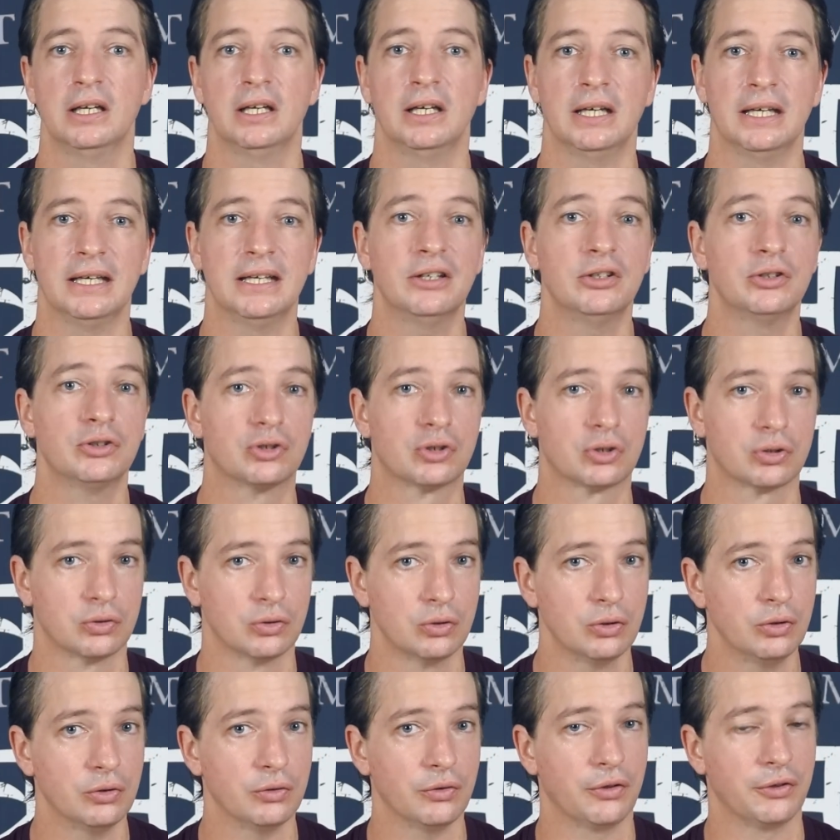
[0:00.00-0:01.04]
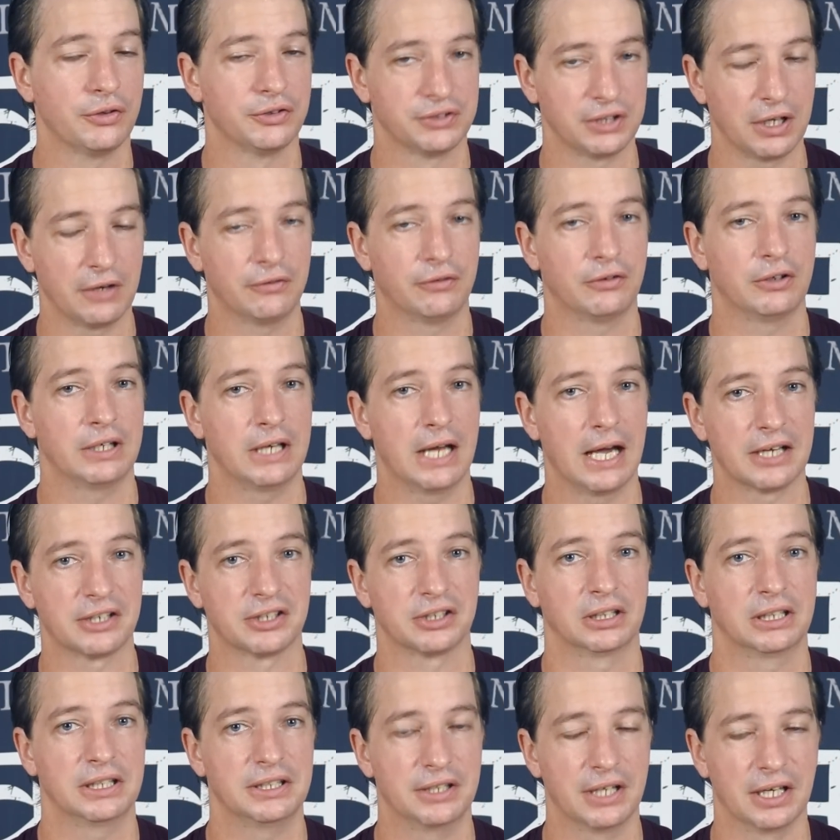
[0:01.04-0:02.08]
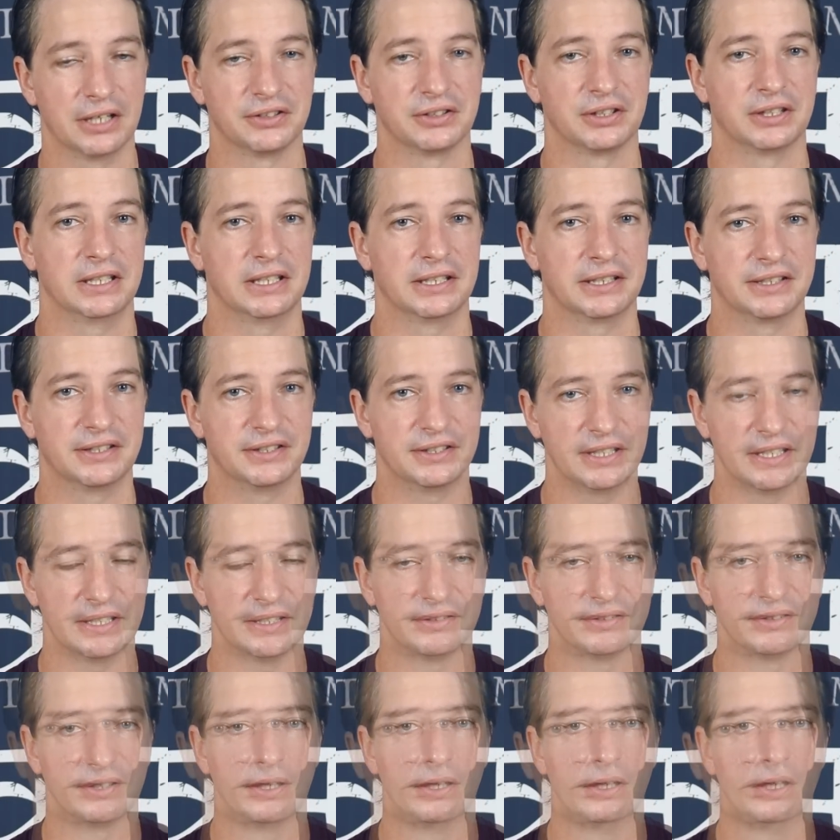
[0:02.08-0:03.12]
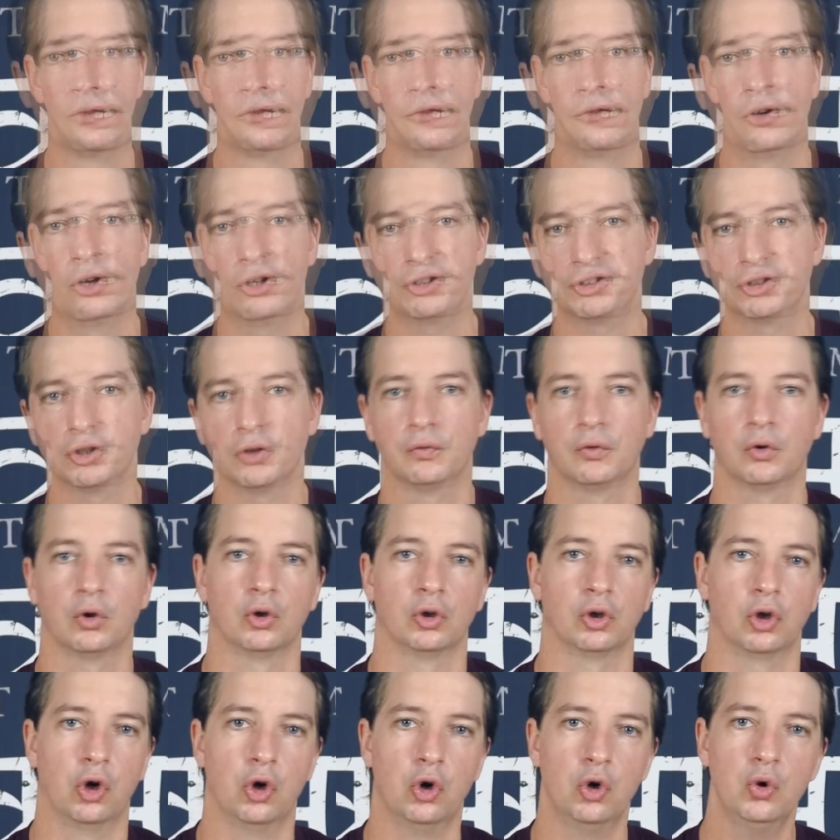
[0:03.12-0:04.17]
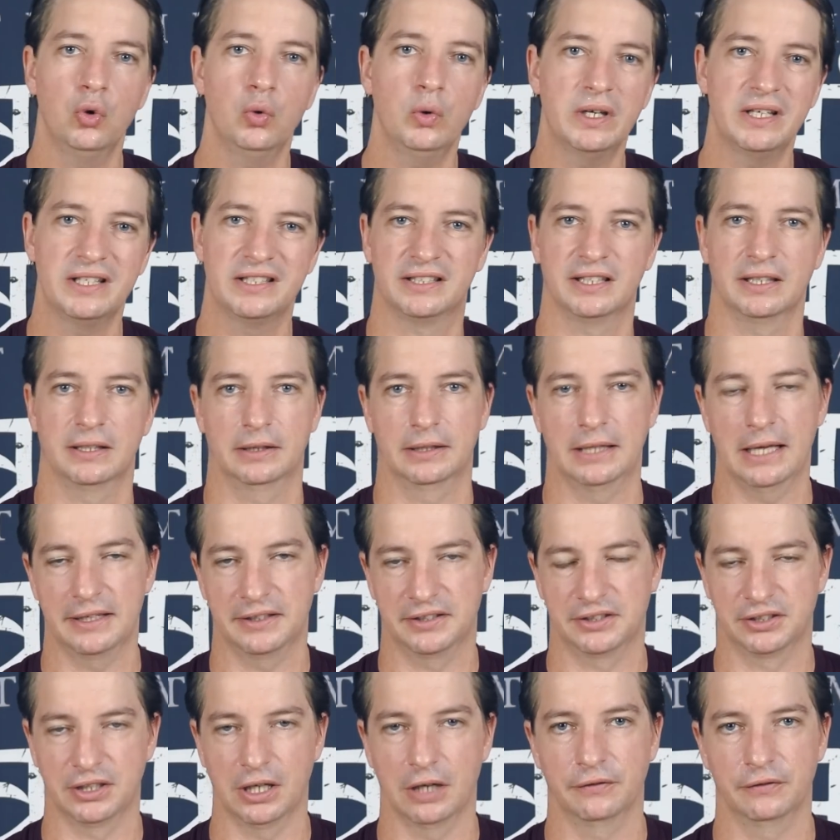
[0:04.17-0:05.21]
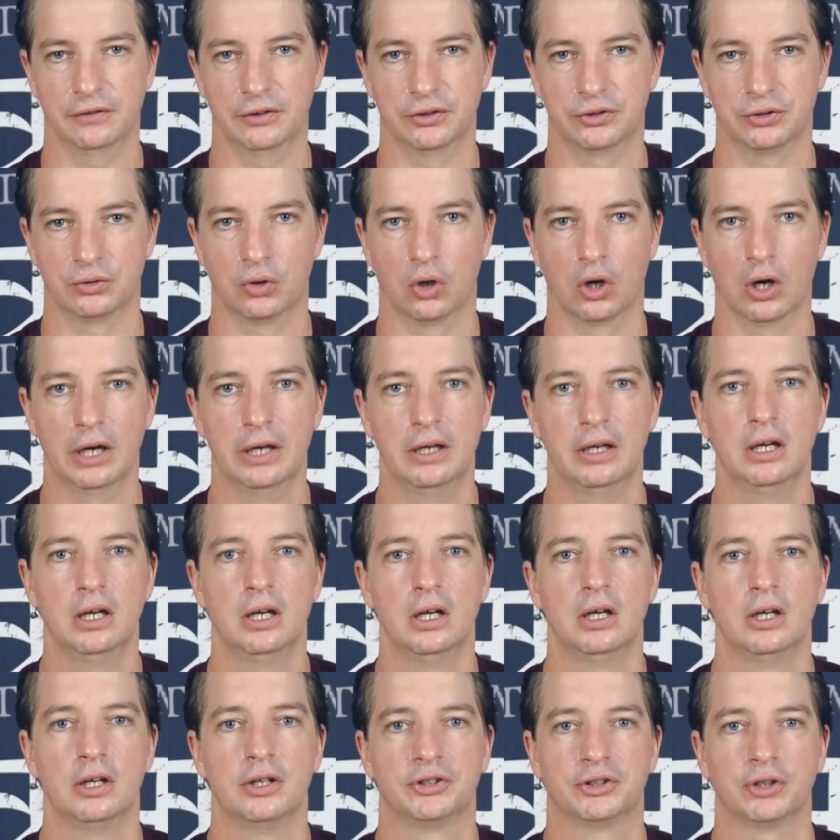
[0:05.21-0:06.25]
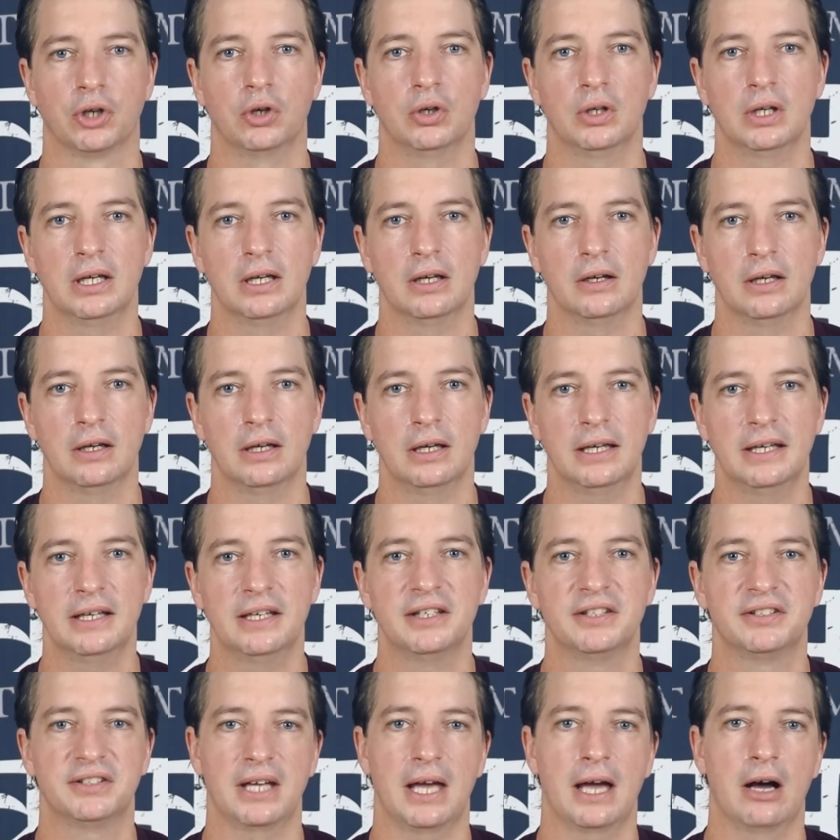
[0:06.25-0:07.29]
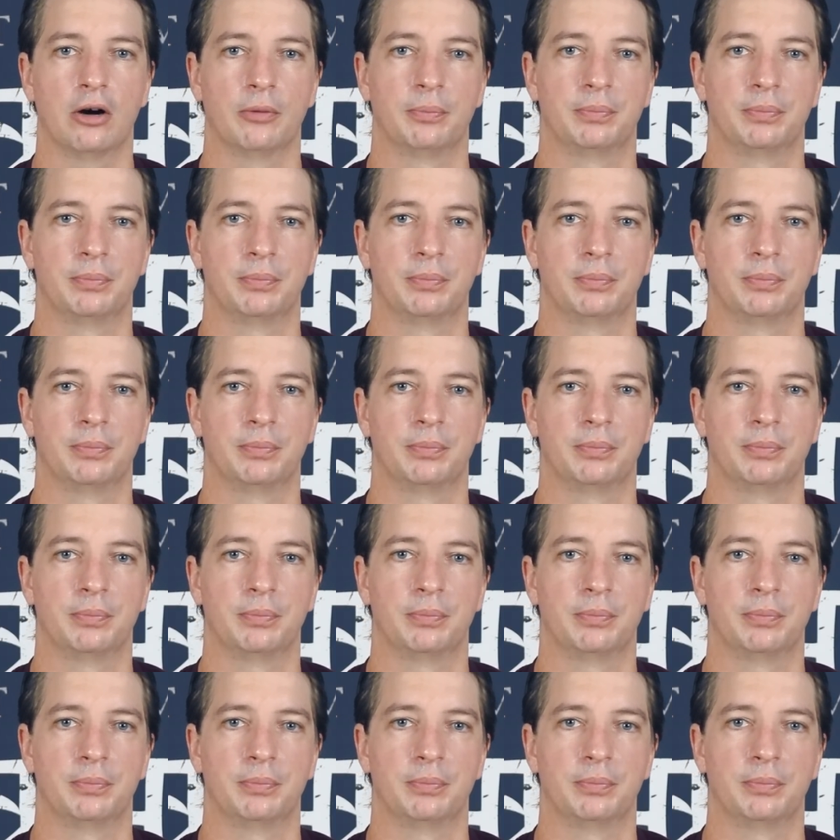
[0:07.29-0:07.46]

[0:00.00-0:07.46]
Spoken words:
in truth, suffering actually doesn't exist. First of all, who is it that suffers, right? So it is our